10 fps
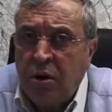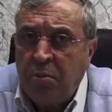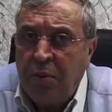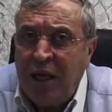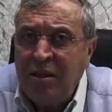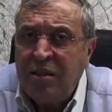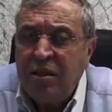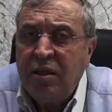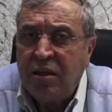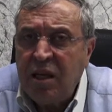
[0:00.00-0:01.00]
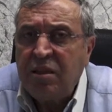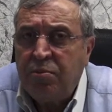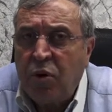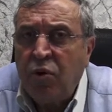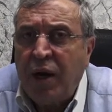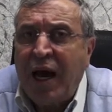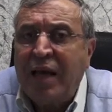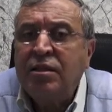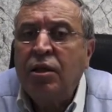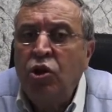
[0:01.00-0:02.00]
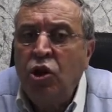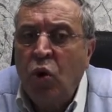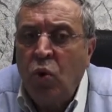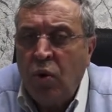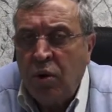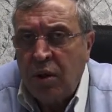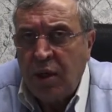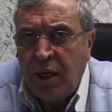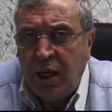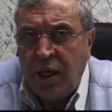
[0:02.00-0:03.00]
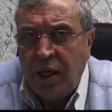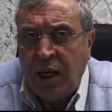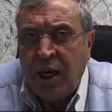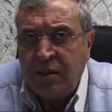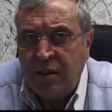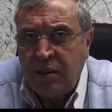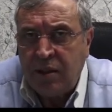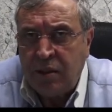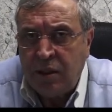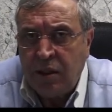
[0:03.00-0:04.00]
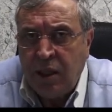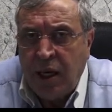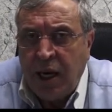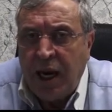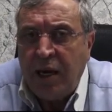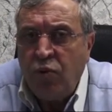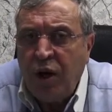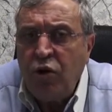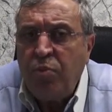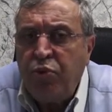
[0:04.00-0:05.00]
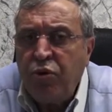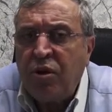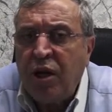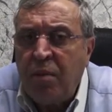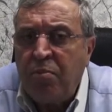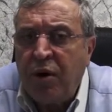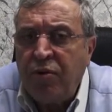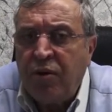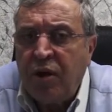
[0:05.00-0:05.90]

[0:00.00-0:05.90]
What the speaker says: Means this bone has no elasticity. And when you put an implant,